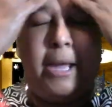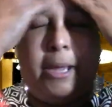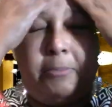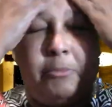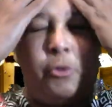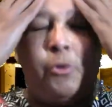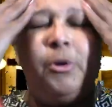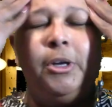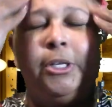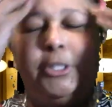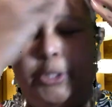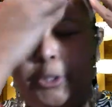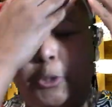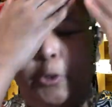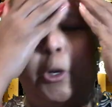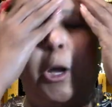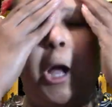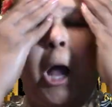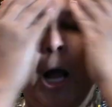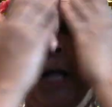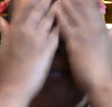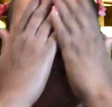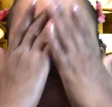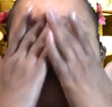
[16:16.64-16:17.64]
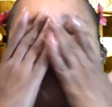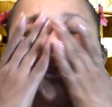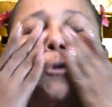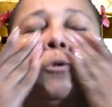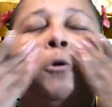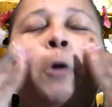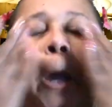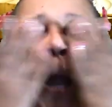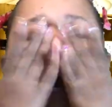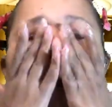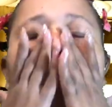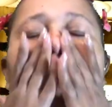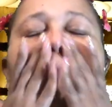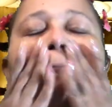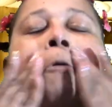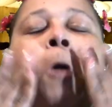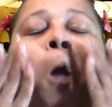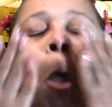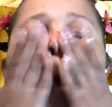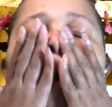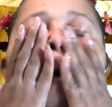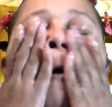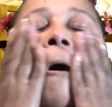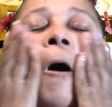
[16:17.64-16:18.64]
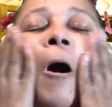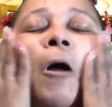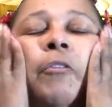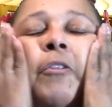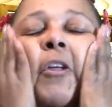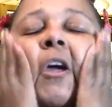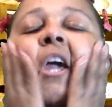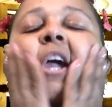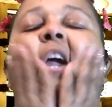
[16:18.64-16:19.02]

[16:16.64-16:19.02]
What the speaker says: going to concentrate on the